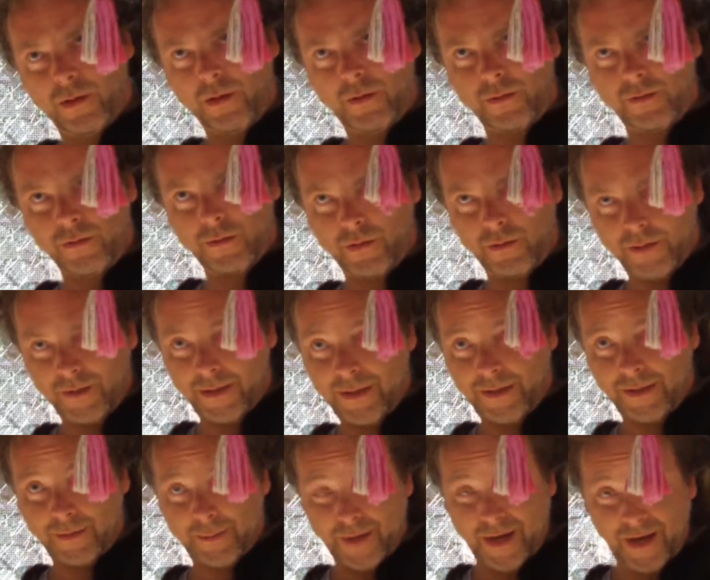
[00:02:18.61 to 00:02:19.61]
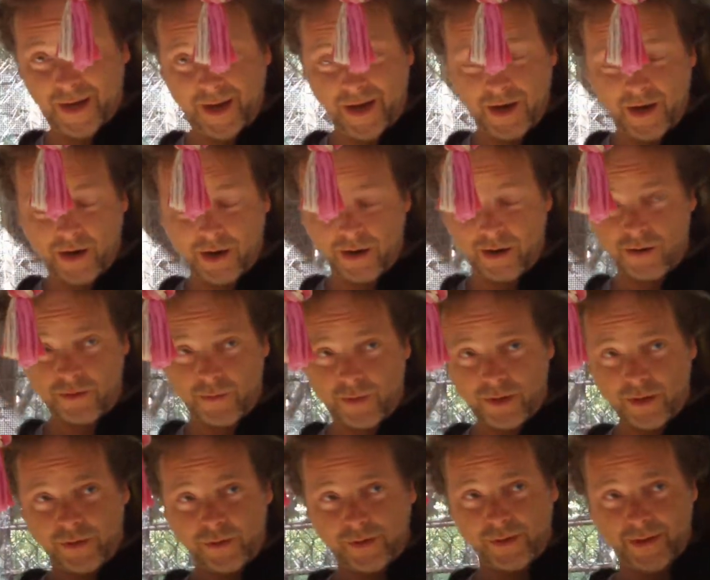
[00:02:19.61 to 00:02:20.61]
You're just holding on to my hair
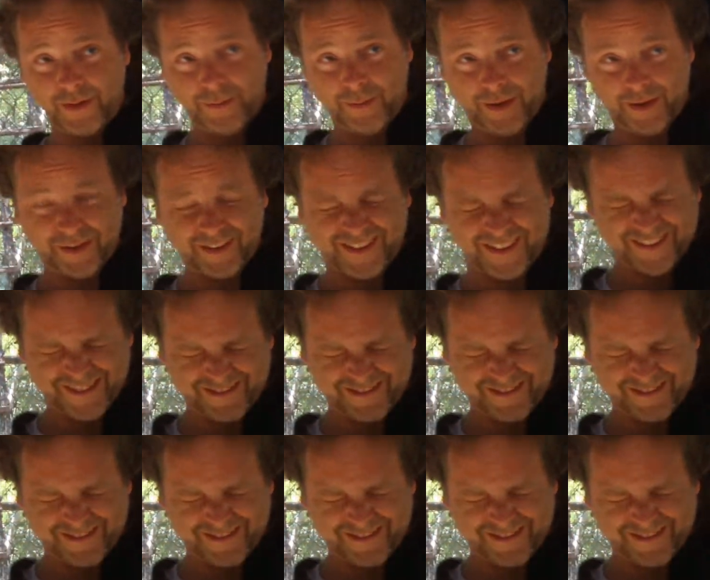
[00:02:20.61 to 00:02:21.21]
while you lean back and